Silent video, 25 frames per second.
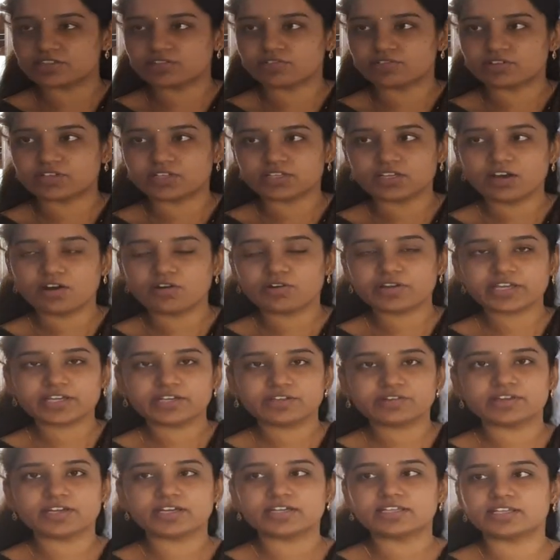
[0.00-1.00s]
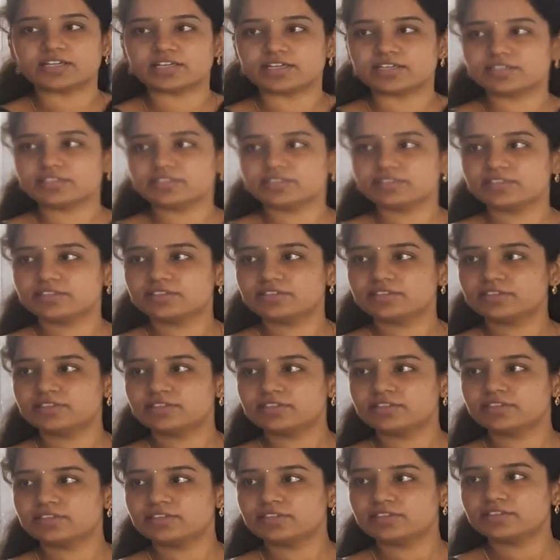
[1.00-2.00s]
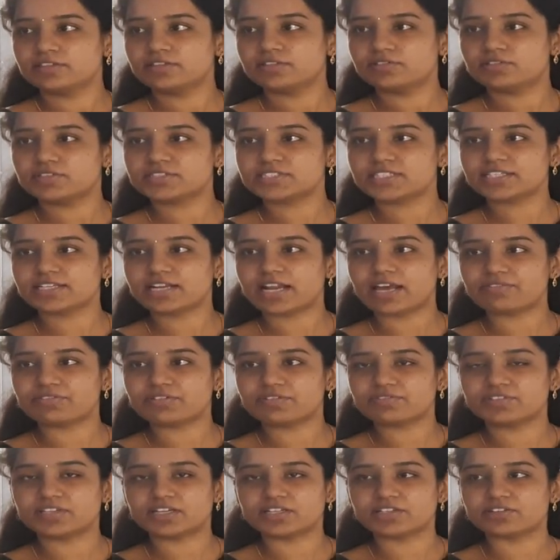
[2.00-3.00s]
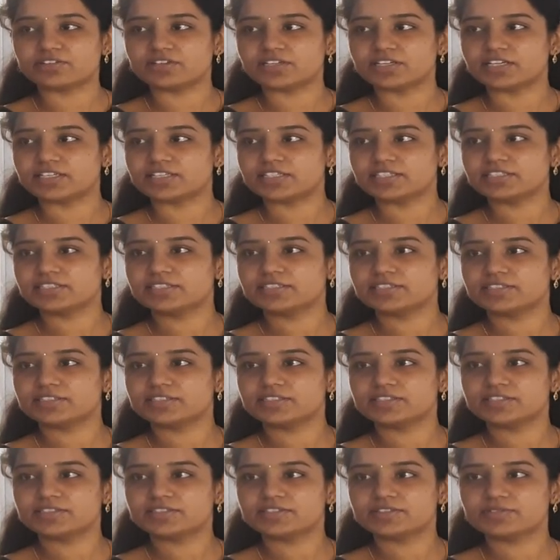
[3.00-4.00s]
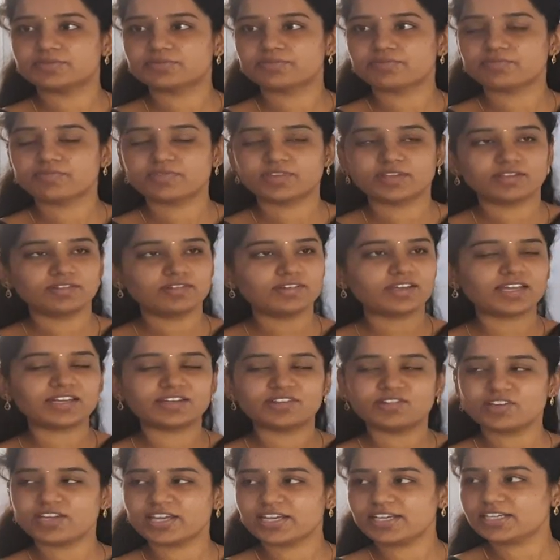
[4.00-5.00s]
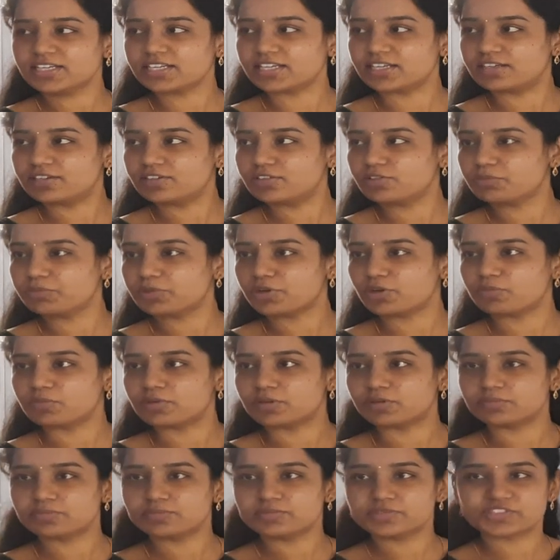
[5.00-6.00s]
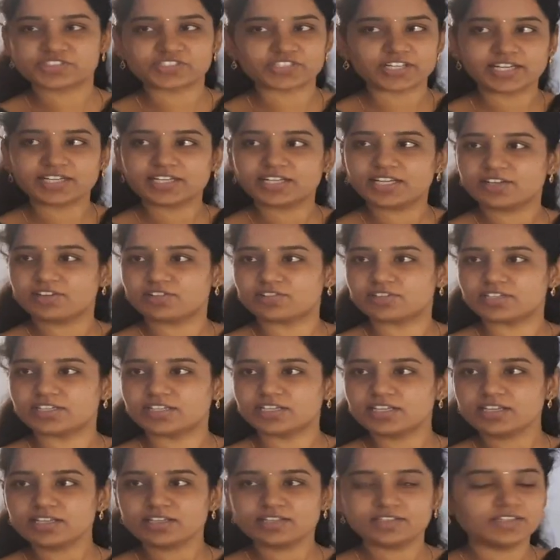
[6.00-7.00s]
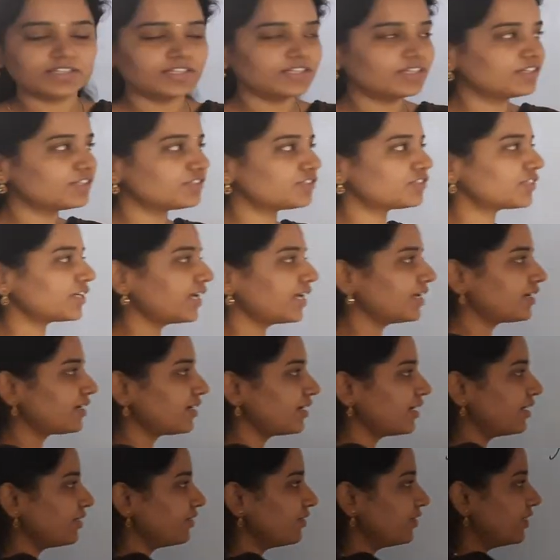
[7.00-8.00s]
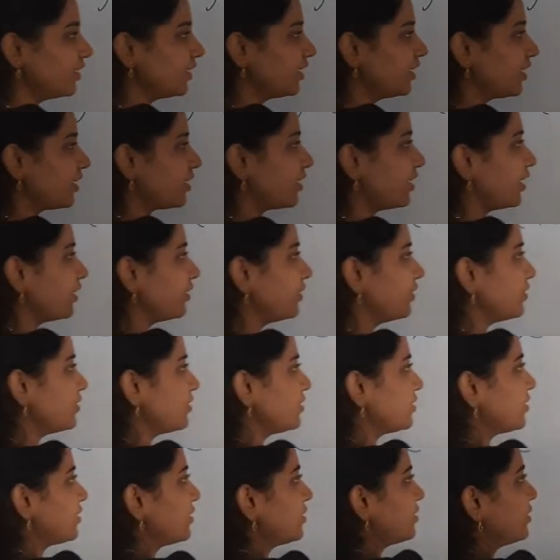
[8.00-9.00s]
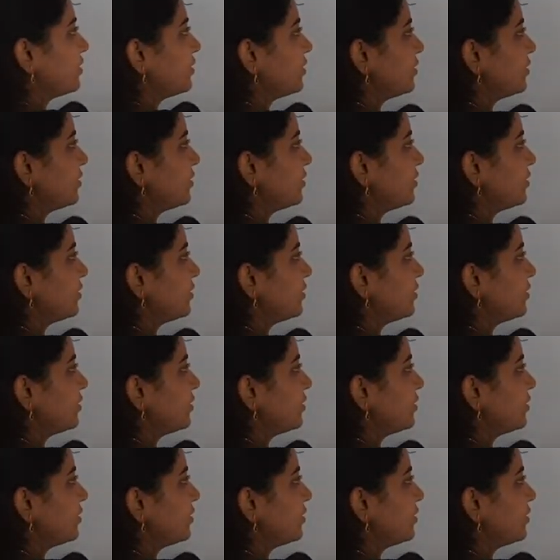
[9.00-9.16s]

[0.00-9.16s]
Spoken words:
only. How can you get that? What is the graph of that you will get? You can tell, no problem. Straight line only, na? Straight line you will get like this.